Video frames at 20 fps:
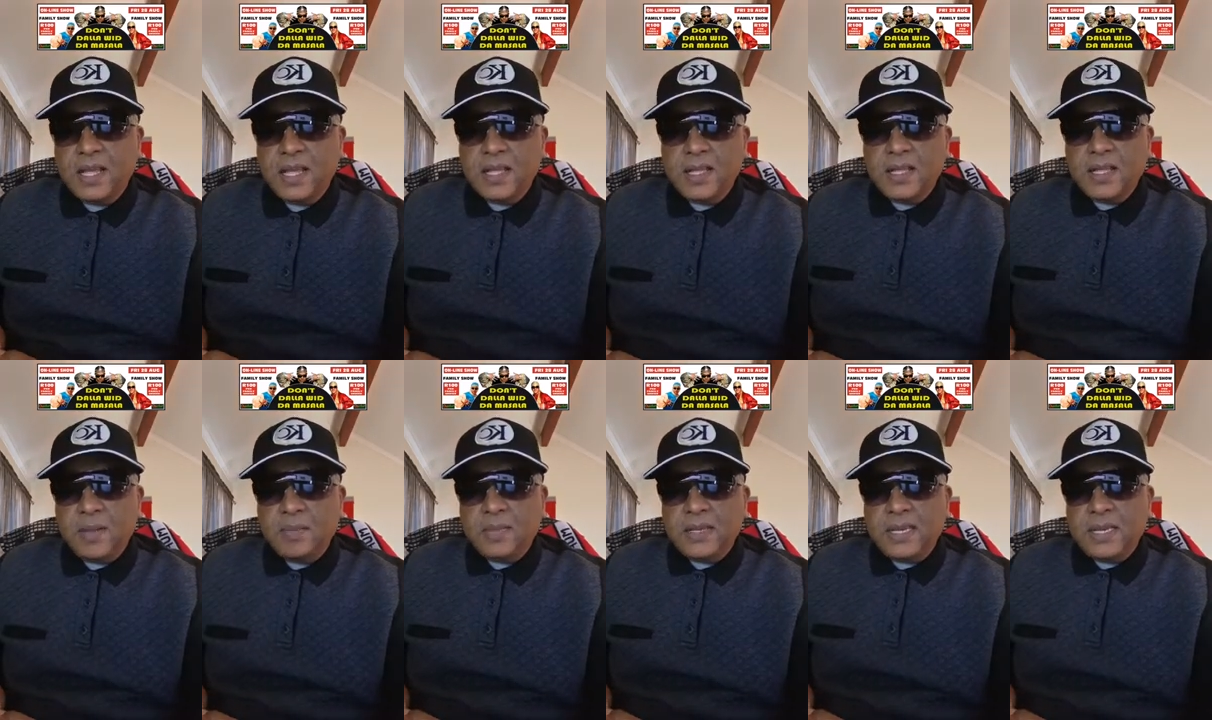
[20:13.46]

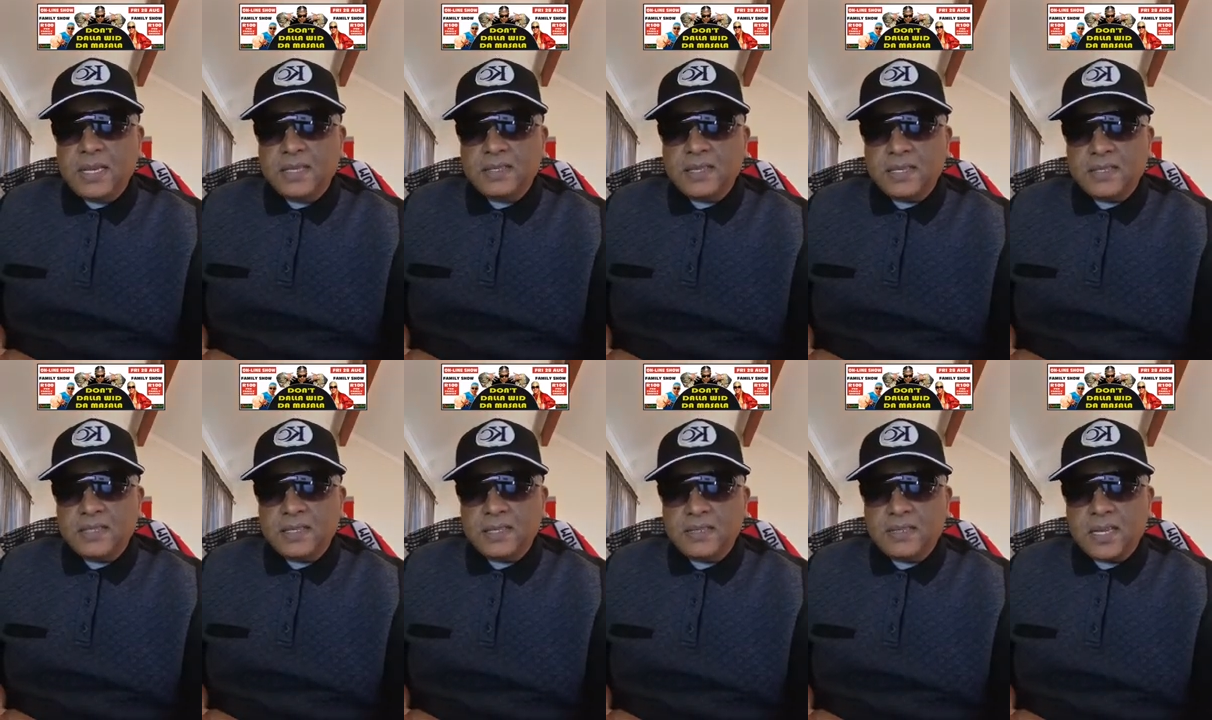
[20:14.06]
Mkiza
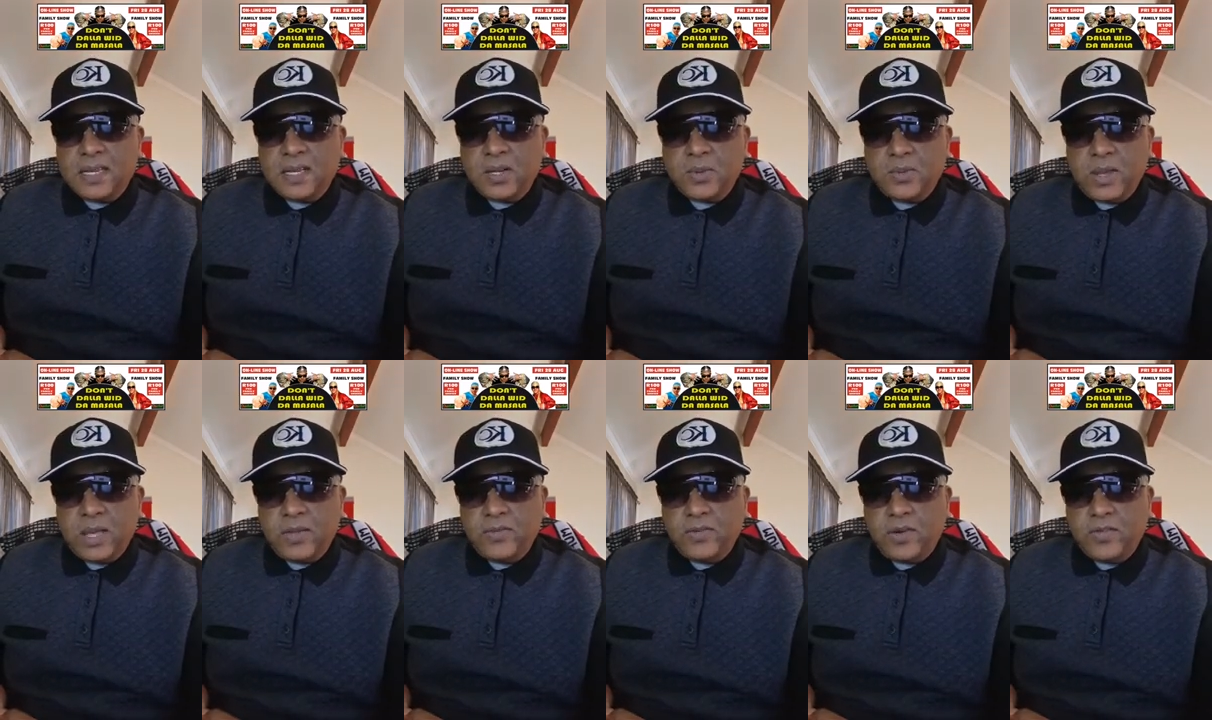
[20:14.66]
says second
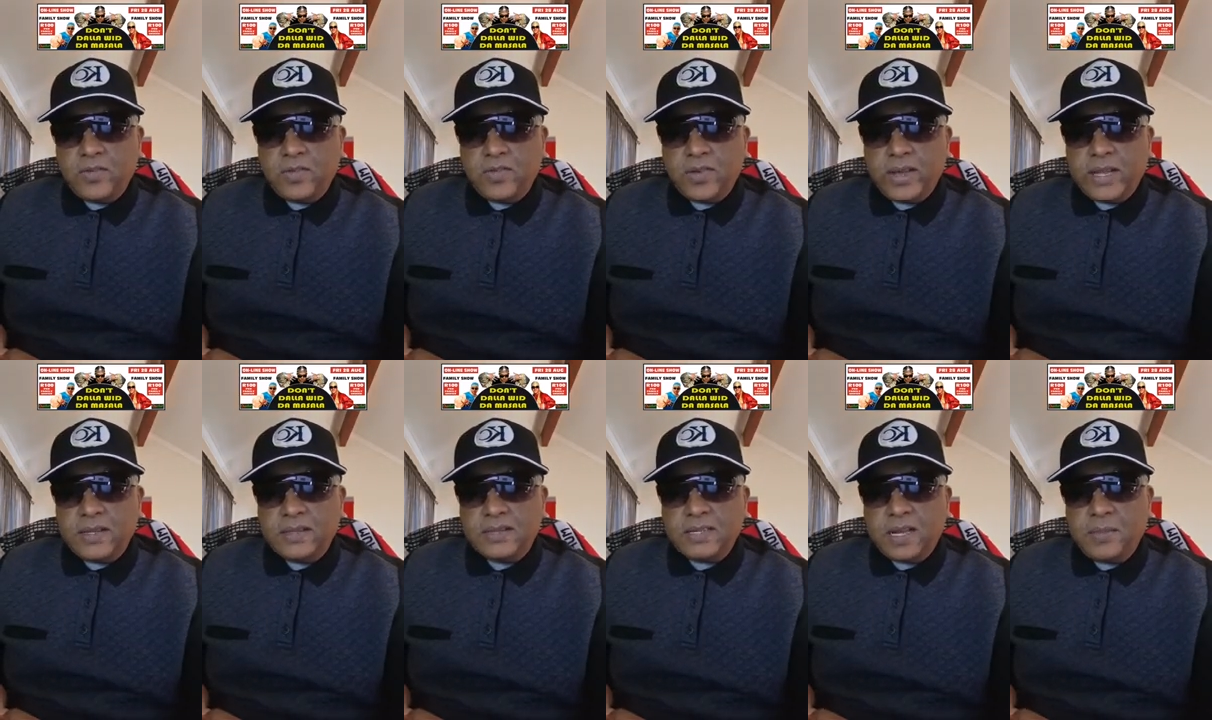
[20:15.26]
wave of the
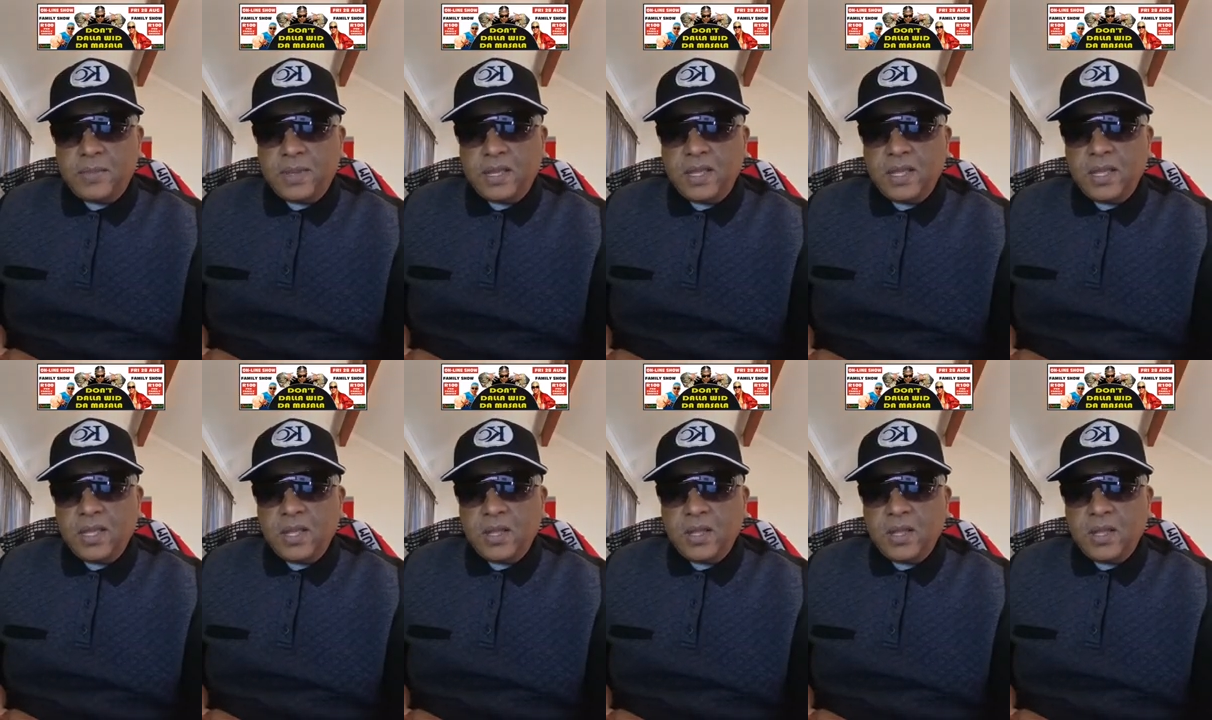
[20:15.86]
virus coming.